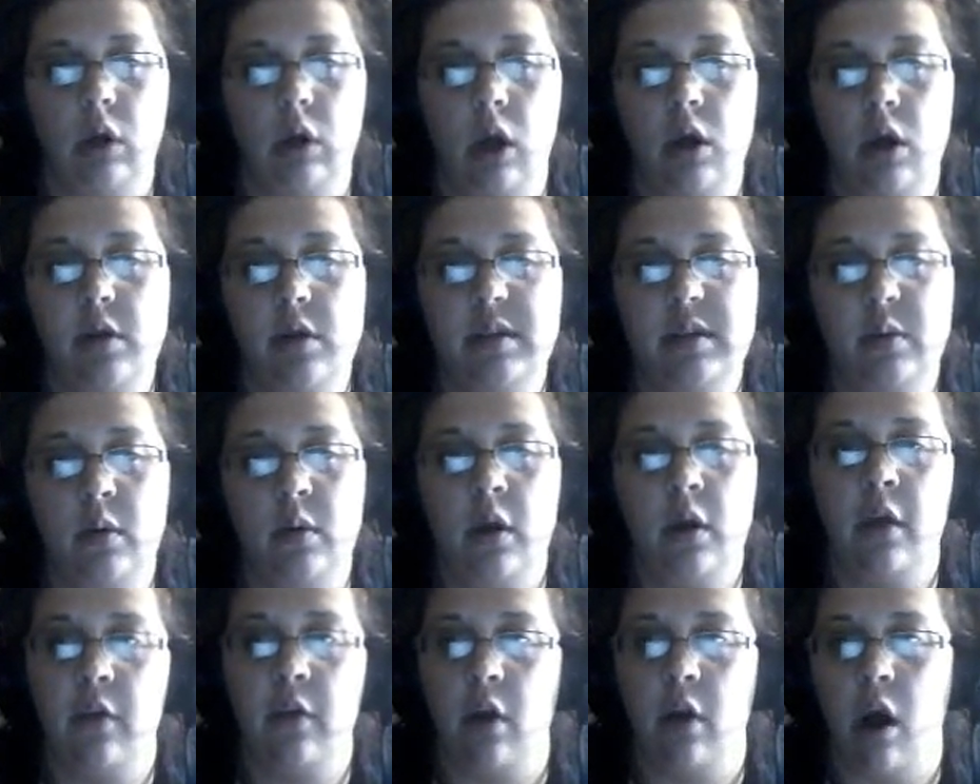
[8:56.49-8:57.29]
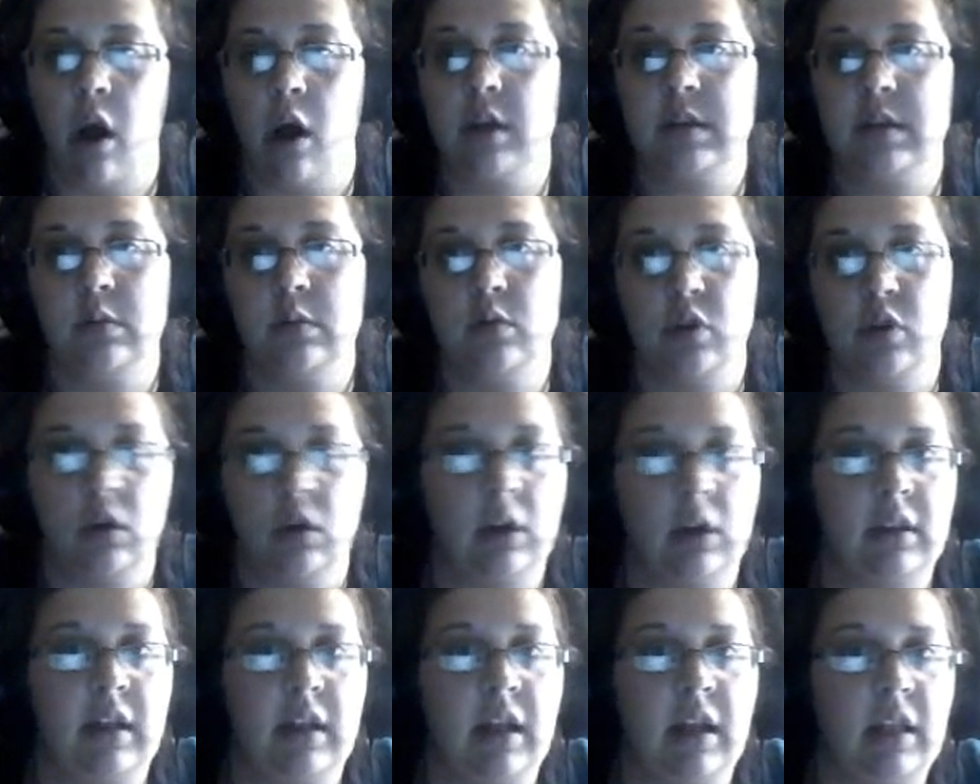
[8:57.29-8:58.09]
also another awesome
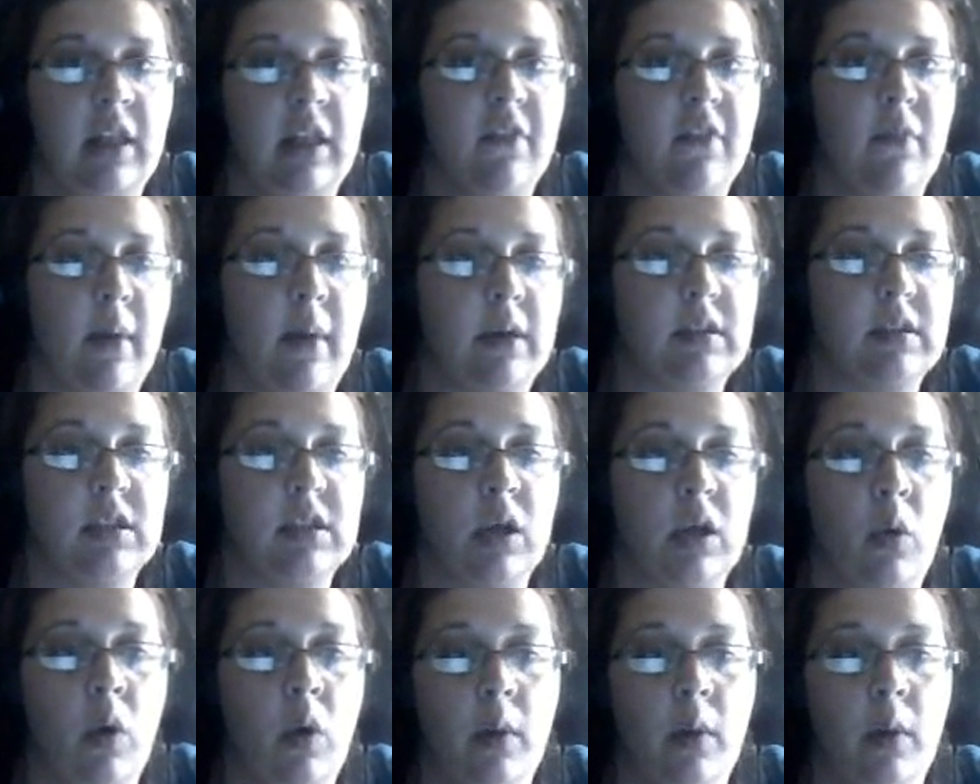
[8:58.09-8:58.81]
trick that I love about Sew